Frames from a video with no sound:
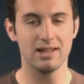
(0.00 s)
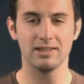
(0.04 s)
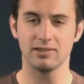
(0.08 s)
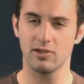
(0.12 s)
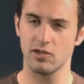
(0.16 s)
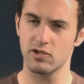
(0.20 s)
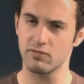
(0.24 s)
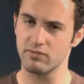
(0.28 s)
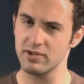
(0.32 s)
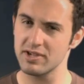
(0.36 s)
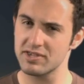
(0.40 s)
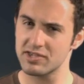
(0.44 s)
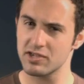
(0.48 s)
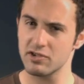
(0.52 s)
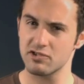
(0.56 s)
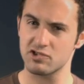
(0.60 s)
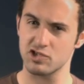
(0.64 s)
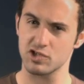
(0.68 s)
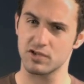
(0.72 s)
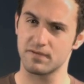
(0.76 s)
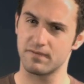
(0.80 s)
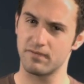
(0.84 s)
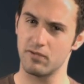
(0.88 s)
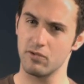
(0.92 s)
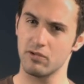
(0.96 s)
Now, the research
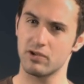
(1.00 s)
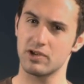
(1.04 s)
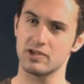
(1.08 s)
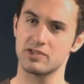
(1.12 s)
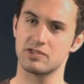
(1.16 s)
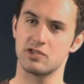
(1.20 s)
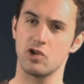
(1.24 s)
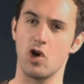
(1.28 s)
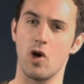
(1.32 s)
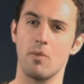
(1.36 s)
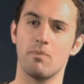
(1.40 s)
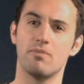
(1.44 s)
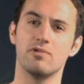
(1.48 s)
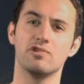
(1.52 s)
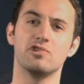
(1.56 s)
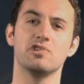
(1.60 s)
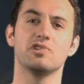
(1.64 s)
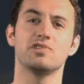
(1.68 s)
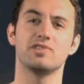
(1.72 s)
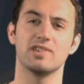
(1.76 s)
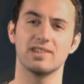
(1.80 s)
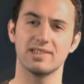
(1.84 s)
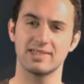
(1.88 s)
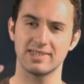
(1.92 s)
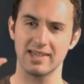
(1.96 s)
is focused on
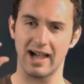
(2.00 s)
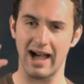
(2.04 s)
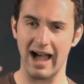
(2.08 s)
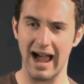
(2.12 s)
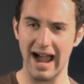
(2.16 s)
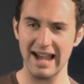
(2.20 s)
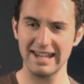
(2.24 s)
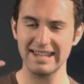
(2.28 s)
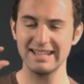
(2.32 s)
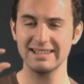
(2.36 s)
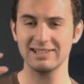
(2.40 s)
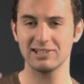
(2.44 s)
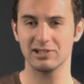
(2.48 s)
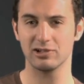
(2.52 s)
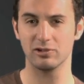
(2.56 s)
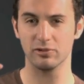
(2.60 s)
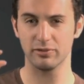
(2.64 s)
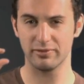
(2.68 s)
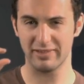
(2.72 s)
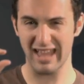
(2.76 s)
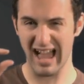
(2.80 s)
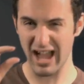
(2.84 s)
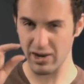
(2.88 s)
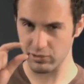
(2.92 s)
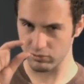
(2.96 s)
producing tiny little
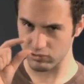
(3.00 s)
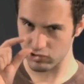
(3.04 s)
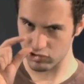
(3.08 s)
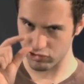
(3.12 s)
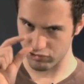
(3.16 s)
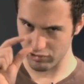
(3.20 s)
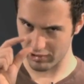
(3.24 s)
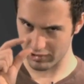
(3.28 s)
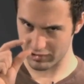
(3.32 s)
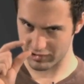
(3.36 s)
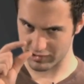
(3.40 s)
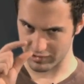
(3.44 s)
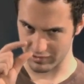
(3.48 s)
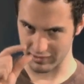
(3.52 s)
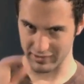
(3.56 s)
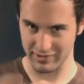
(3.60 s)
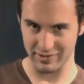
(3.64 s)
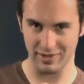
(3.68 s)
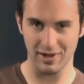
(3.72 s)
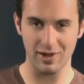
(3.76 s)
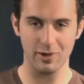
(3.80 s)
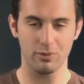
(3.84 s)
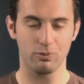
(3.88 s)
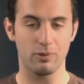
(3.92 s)
nanostructures